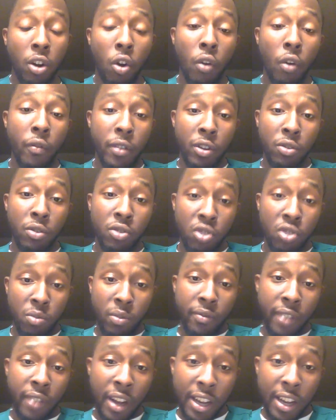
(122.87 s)
over you,
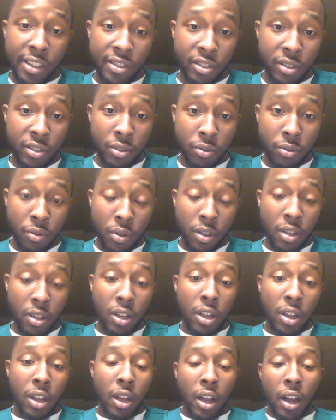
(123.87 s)
supervising you.
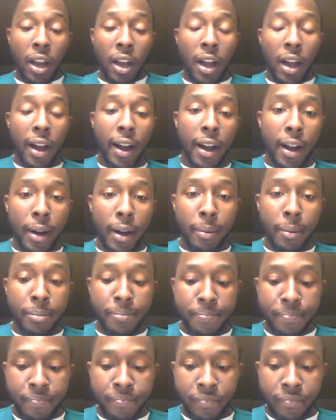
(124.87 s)

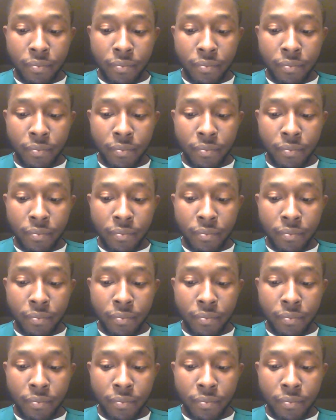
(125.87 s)
But